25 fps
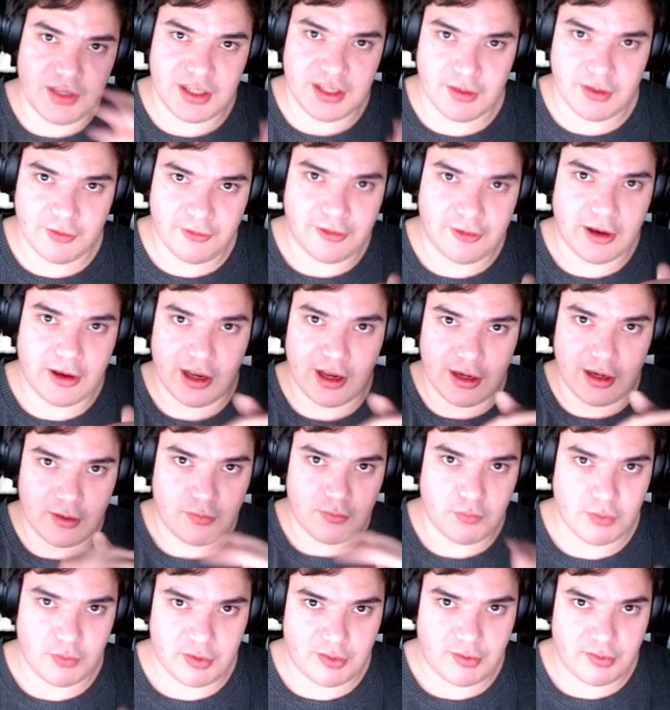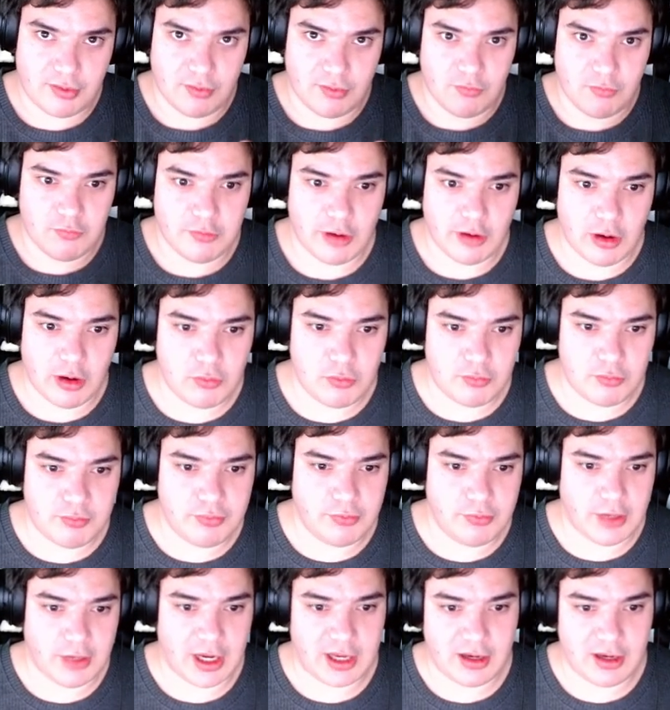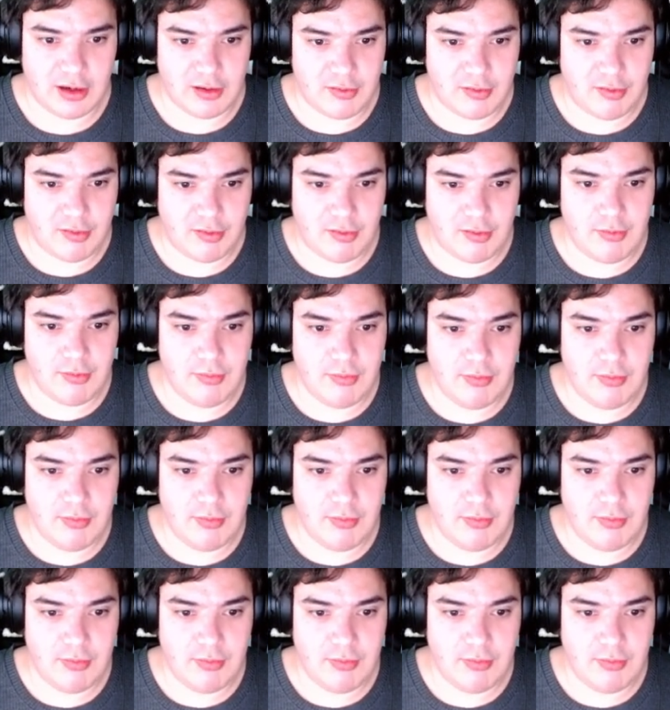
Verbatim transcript: defined with the round brackets,